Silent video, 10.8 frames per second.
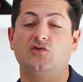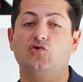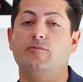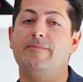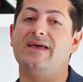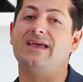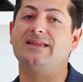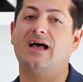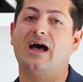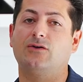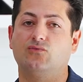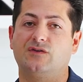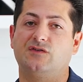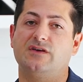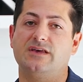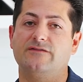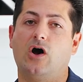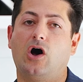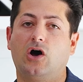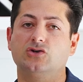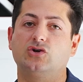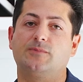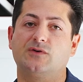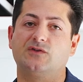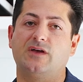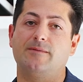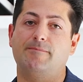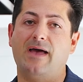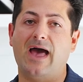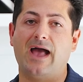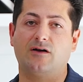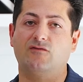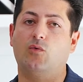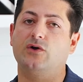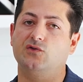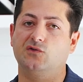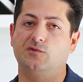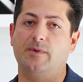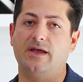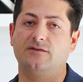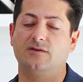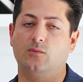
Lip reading: you may not receive 100% back of what you spent